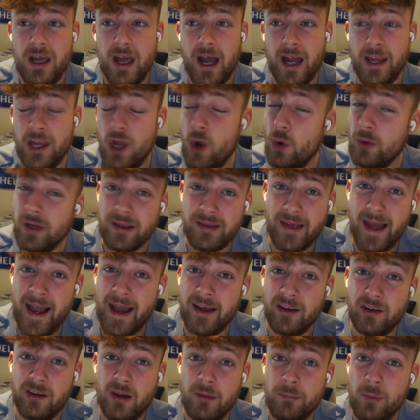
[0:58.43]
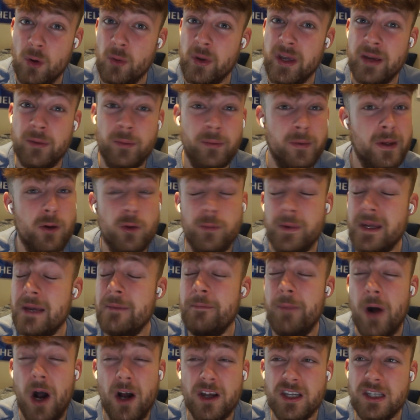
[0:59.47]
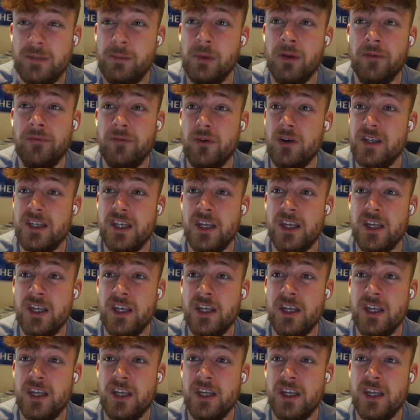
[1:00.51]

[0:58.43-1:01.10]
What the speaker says: And not only that, but it would be impossible for us